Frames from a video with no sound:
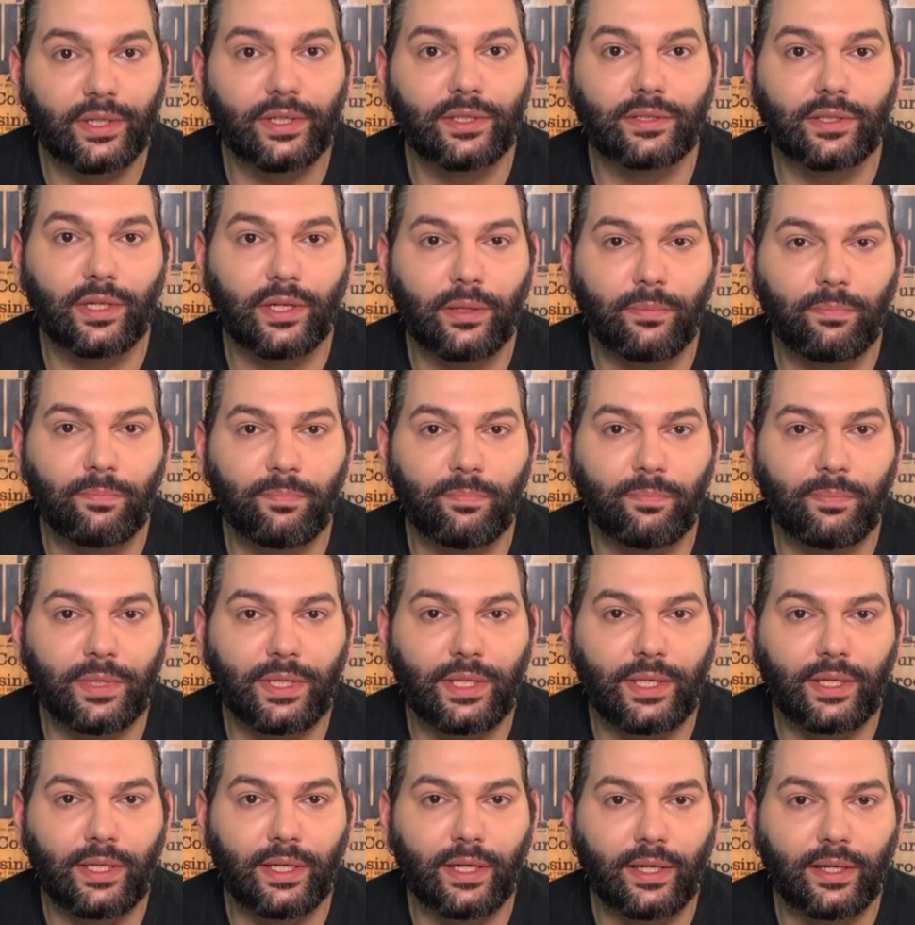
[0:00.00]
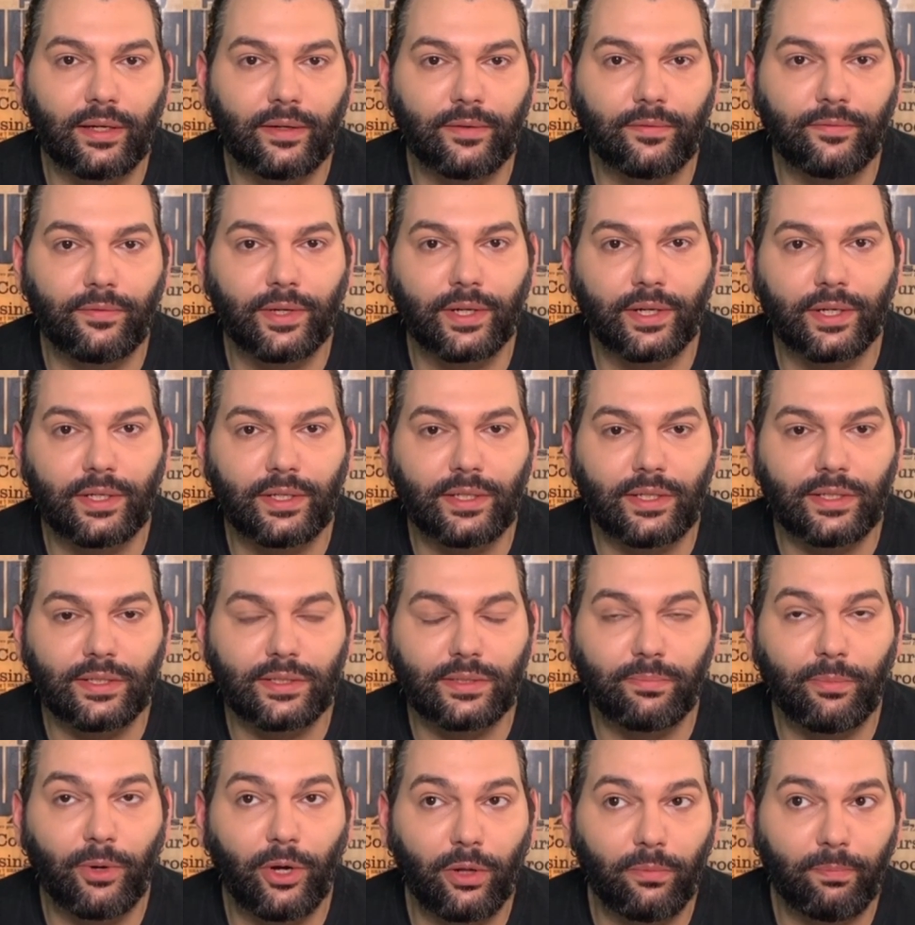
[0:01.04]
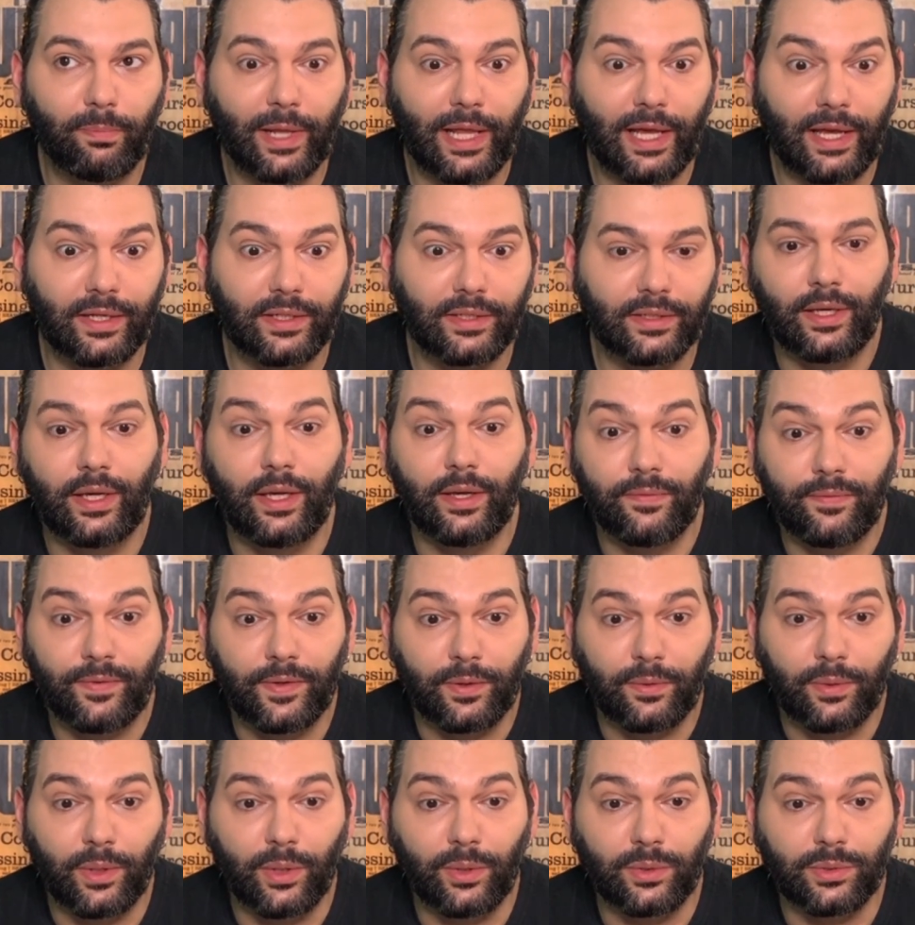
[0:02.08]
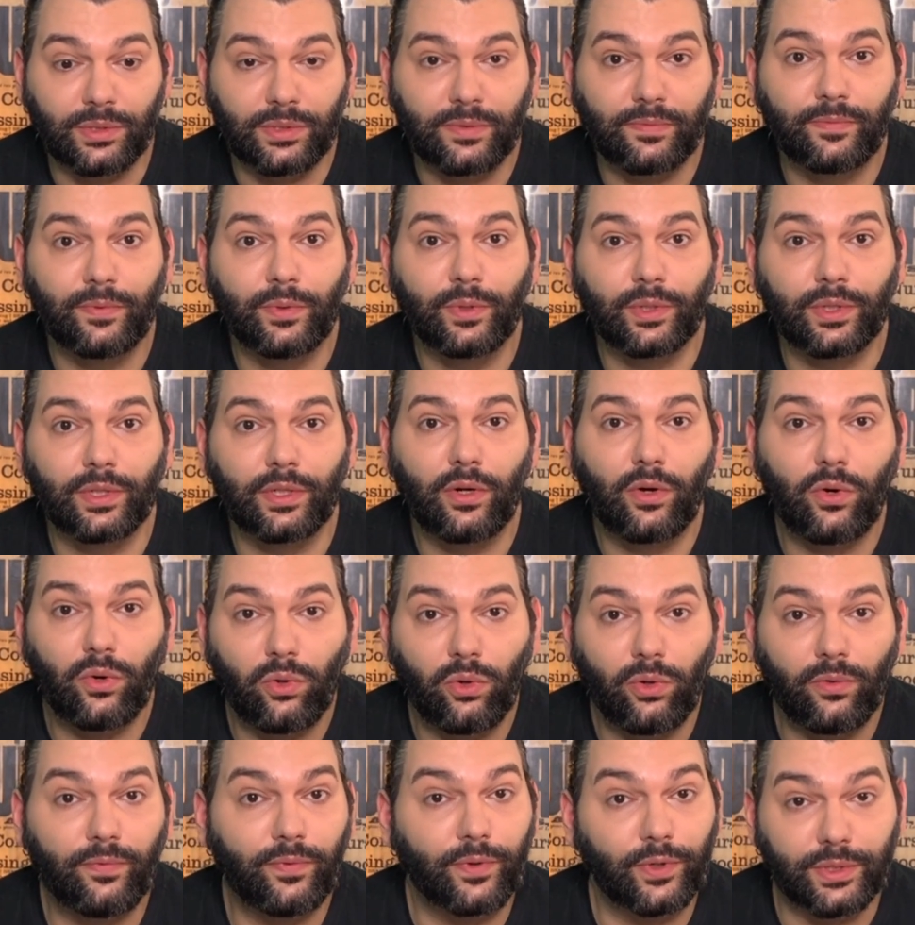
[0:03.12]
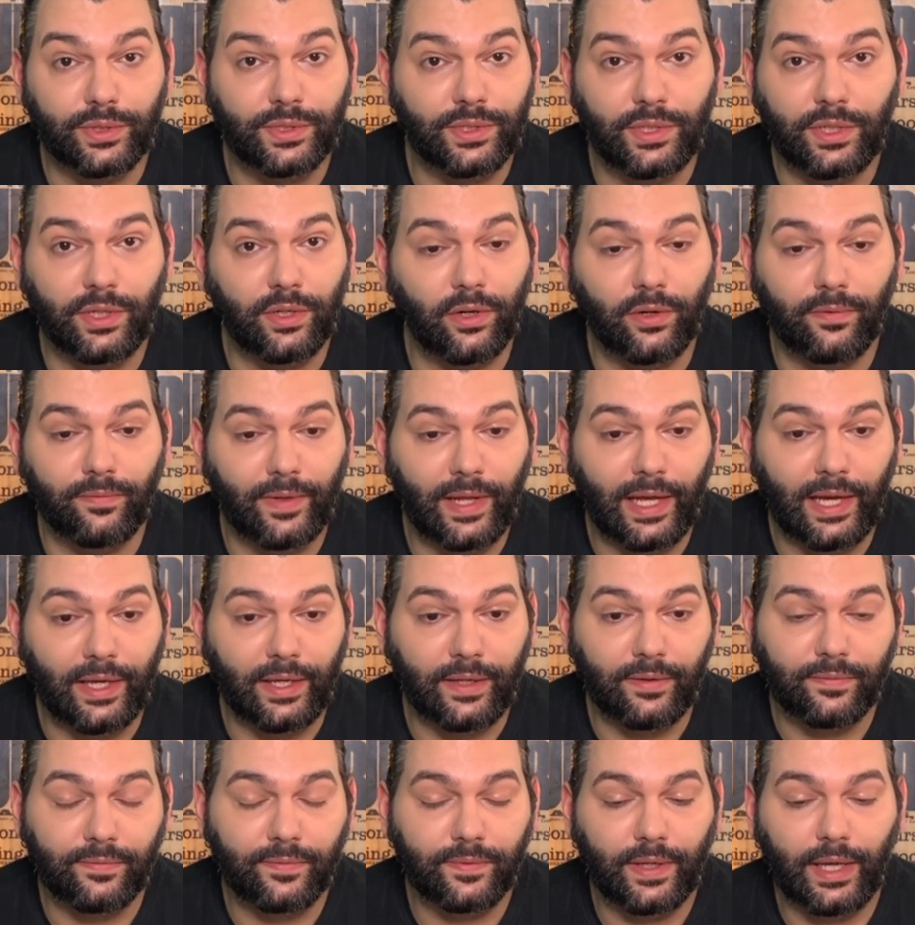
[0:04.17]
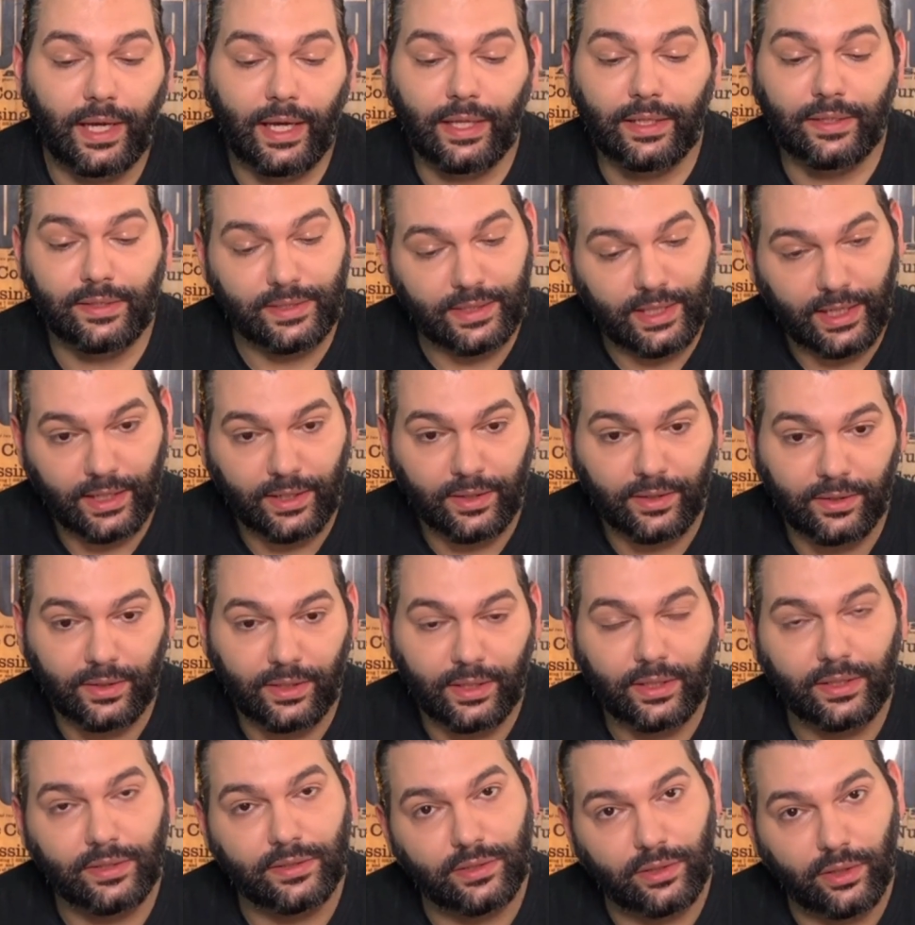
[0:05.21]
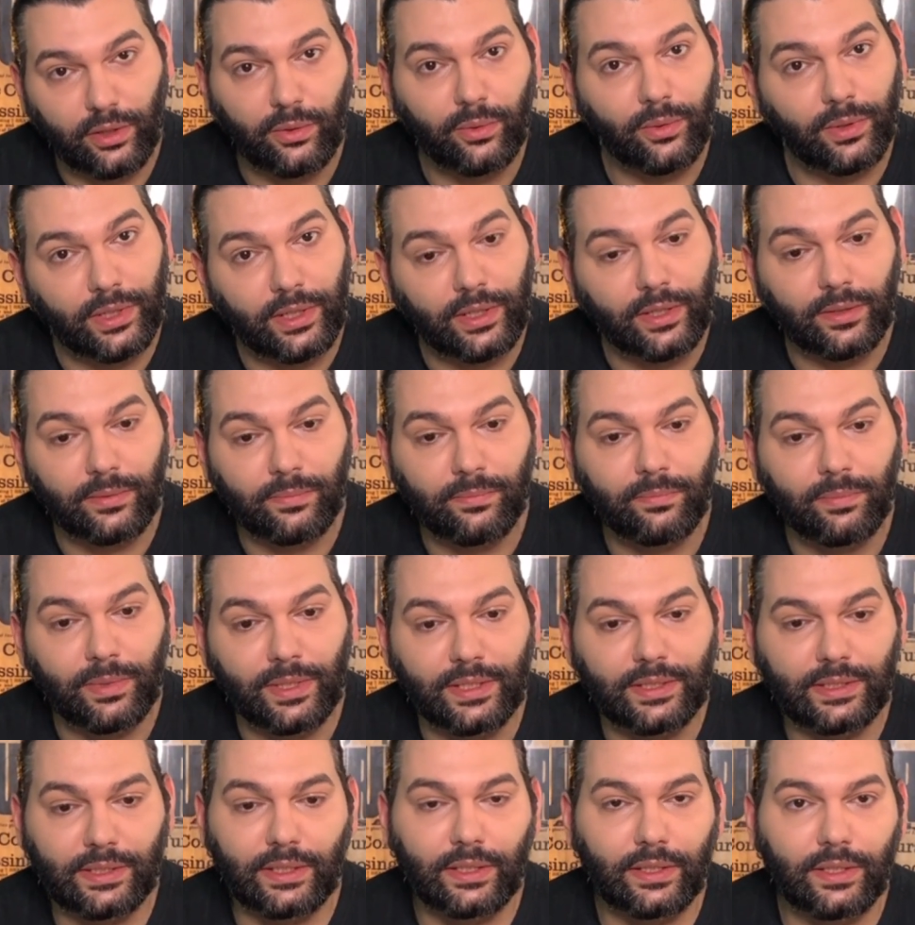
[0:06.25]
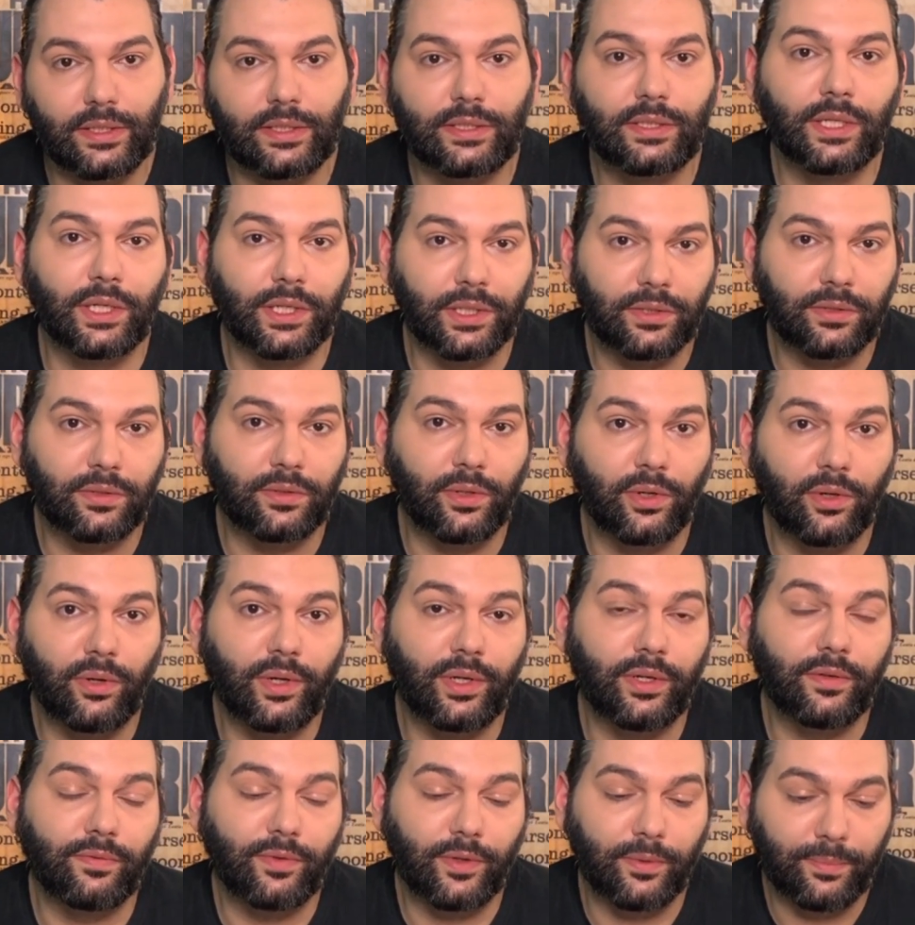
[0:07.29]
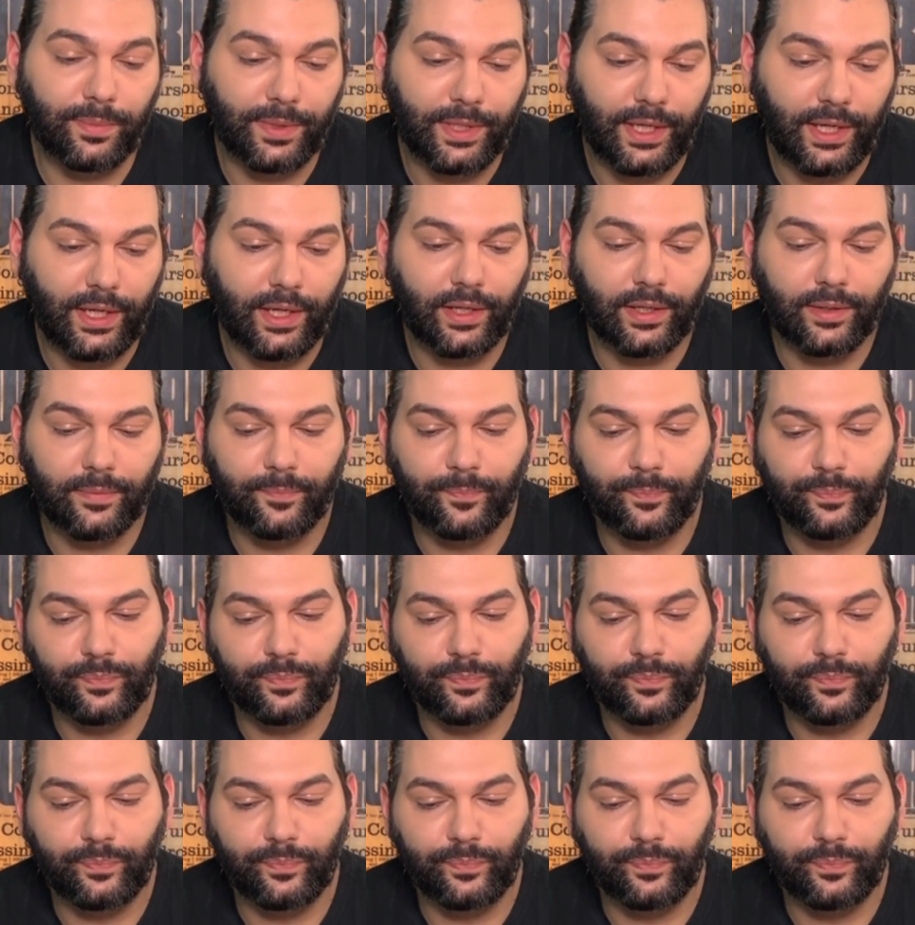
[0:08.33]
It's gonna be a very small plant if it grows for the whole first year of life, and second, and then slowly basically start growing from there.